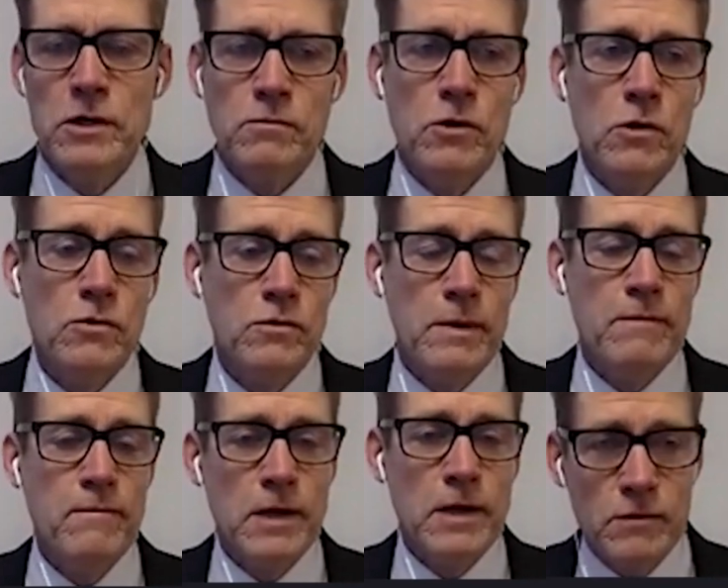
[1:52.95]
It's known to be
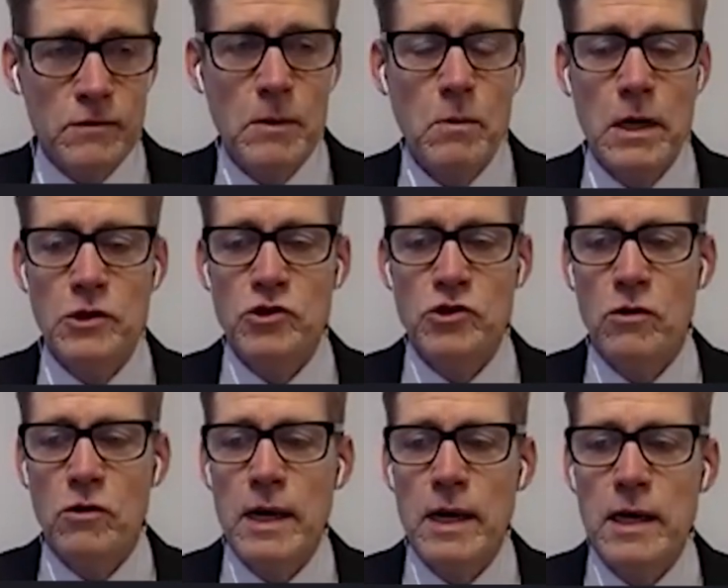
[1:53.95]
extremely well
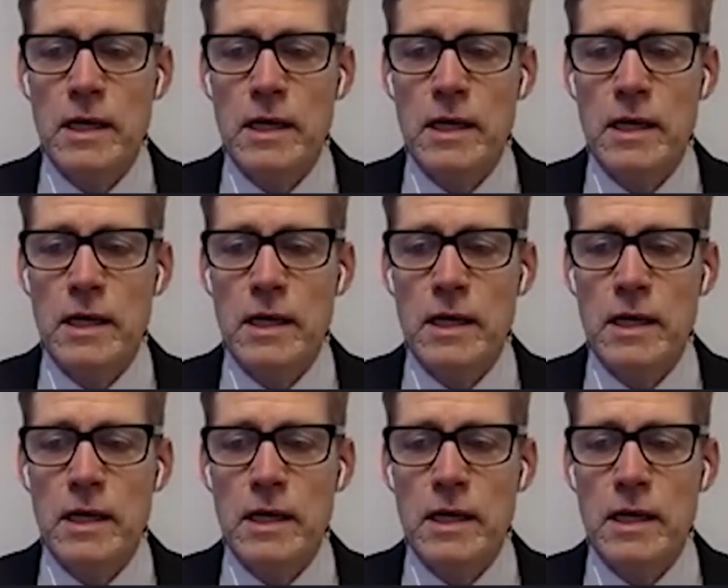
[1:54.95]
tolerated.